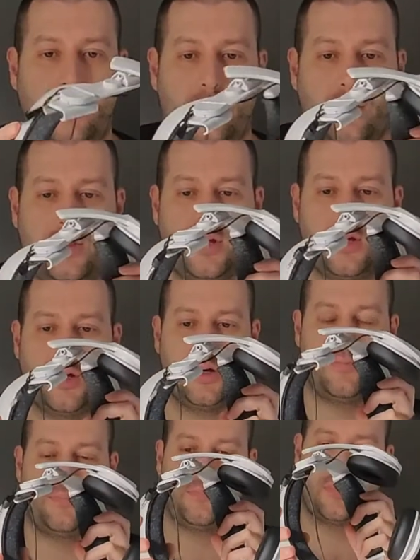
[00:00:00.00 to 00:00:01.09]
or the
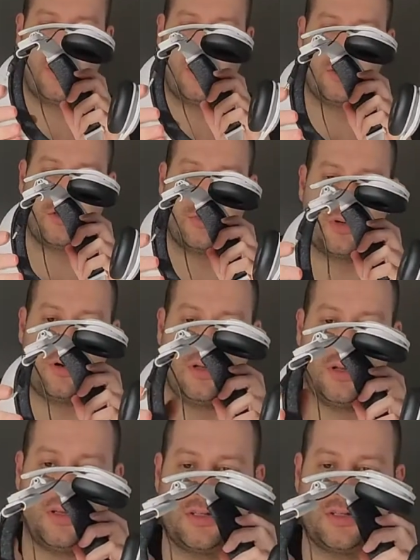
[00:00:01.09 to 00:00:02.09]
whatchamacallit.